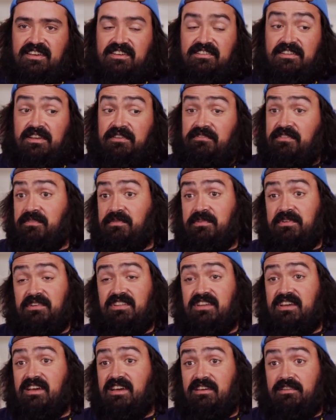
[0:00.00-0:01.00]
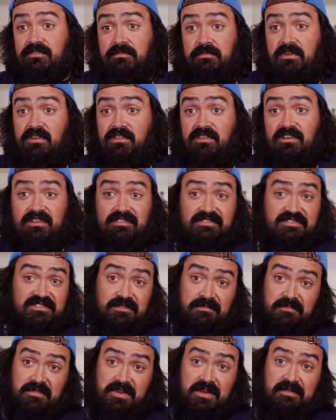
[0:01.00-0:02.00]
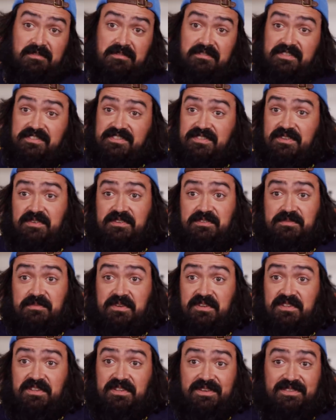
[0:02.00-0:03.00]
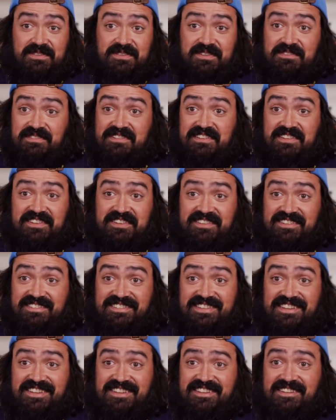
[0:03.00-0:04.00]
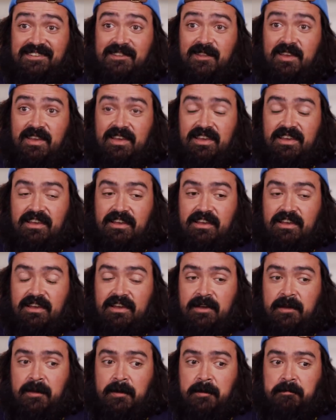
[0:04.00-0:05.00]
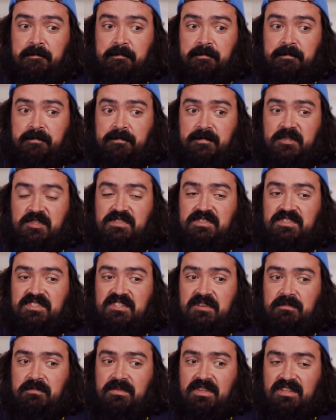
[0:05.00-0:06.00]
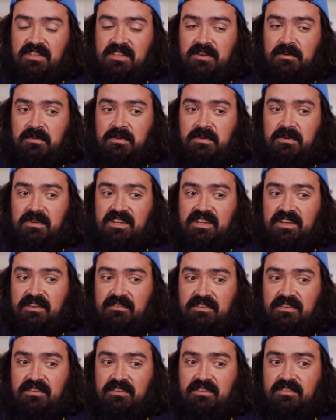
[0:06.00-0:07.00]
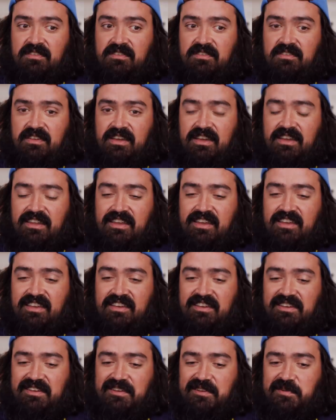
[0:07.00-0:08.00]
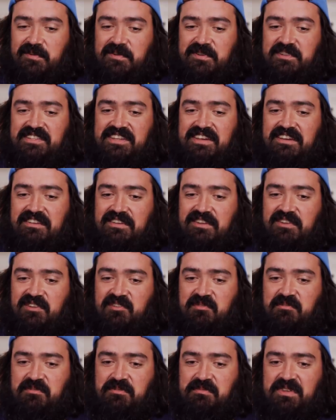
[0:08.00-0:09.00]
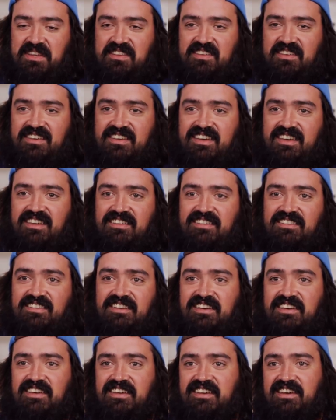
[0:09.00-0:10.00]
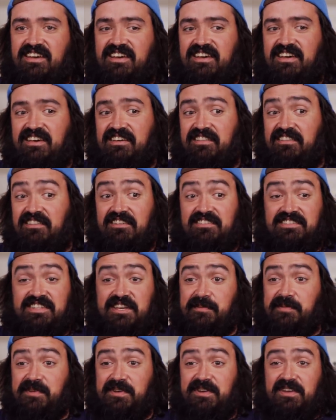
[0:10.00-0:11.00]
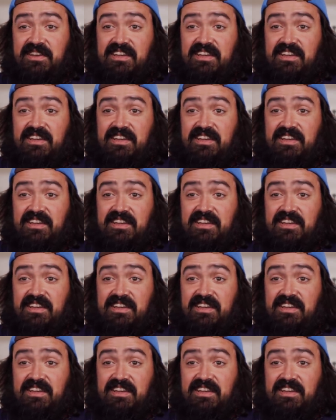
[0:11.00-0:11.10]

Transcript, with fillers: Never really had a, a long term mom of it. It's always been cloned of cloned. And um, this is something that we were given at a uh, Orange County NORML meeting at uh, a long time ago.